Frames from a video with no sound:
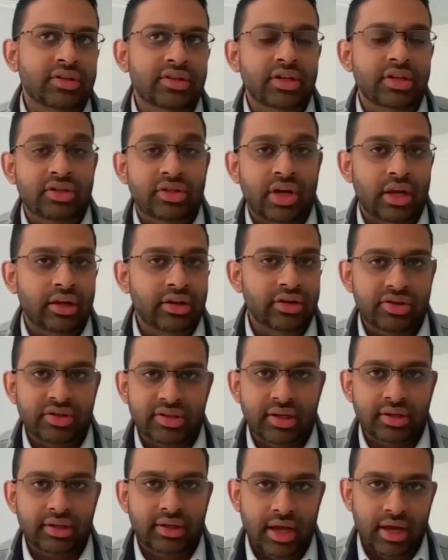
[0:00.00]
the challenges
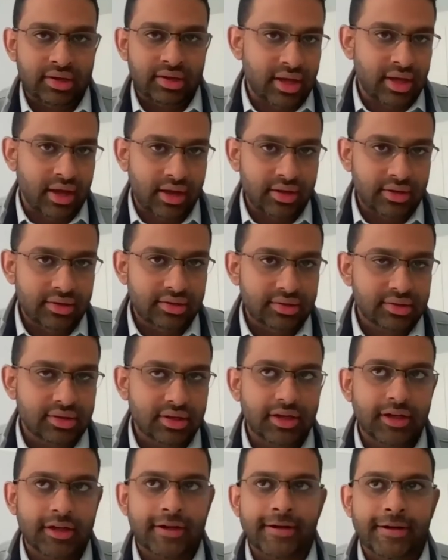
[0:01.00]
that gas has,
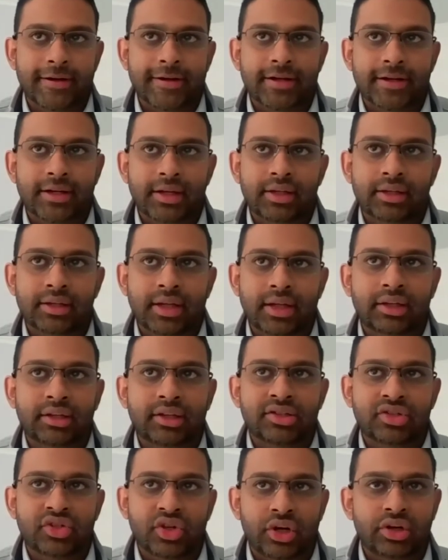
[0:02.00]
uh, in that
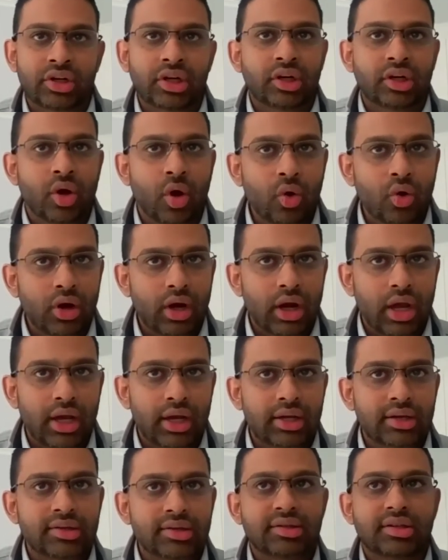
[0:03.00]
it's generally
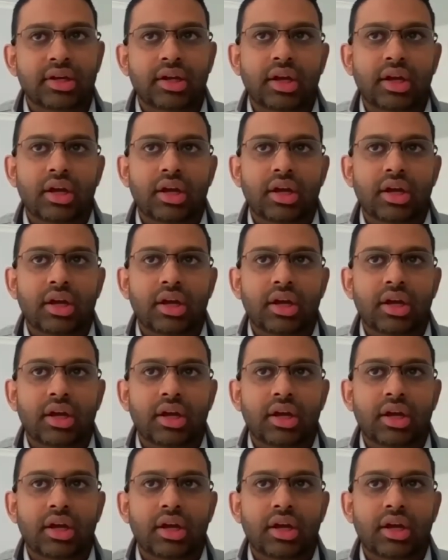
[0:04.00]
localized.